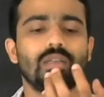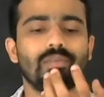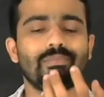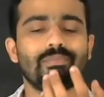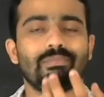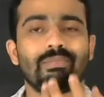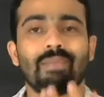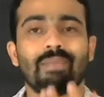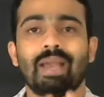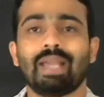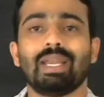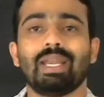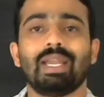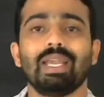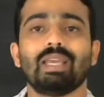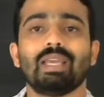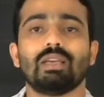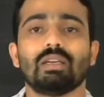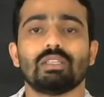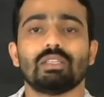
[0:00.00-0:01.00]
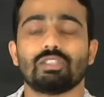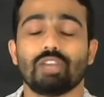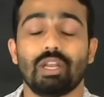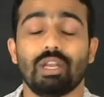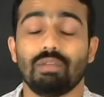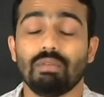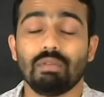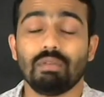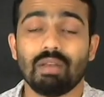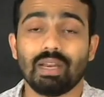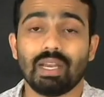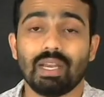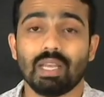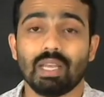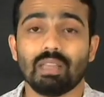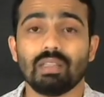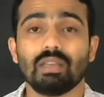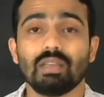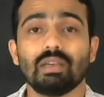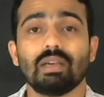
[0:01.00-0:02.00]
we were getting
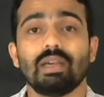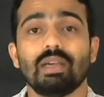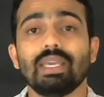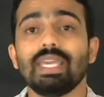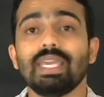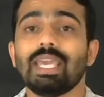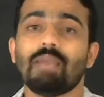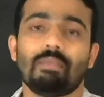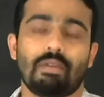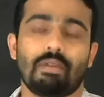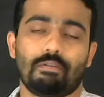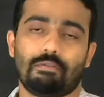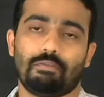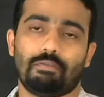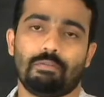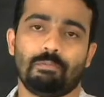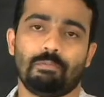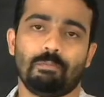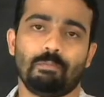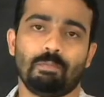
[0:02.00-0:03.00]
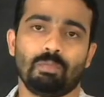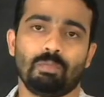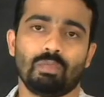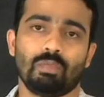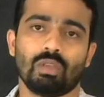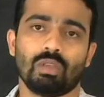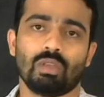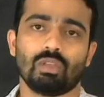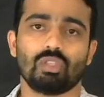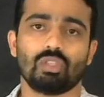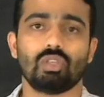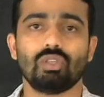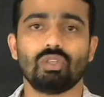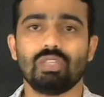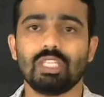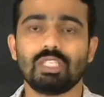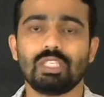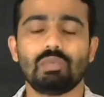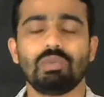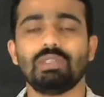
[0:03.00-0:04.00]
the EMF. So
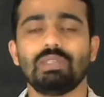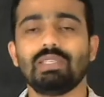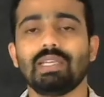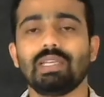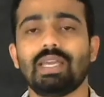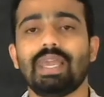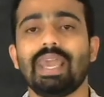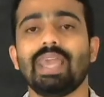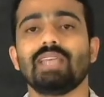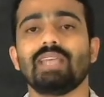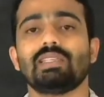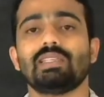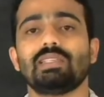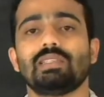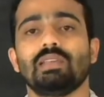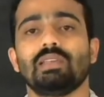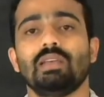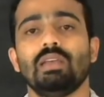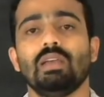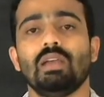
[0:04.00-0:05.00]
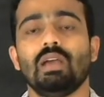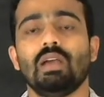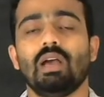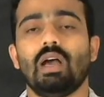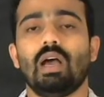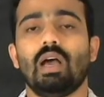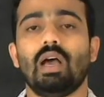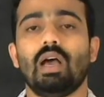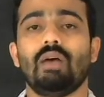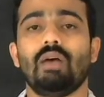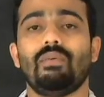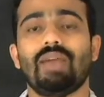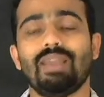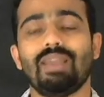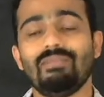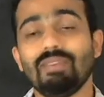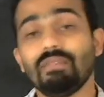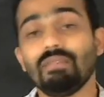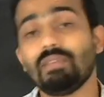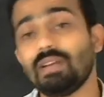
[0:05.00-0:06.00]
this was the case while
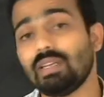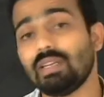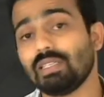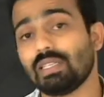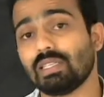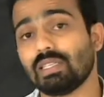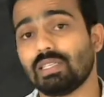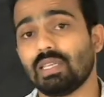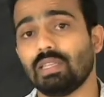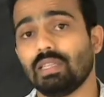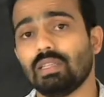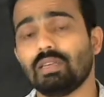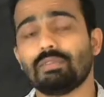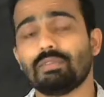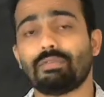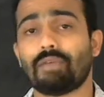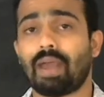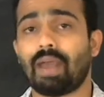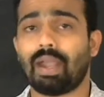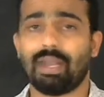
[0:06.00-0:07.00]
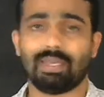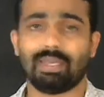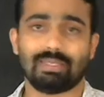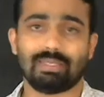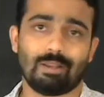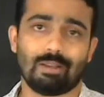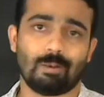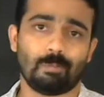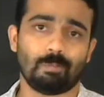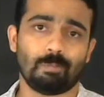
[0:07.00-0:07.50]
we were discussing the Faraday's law.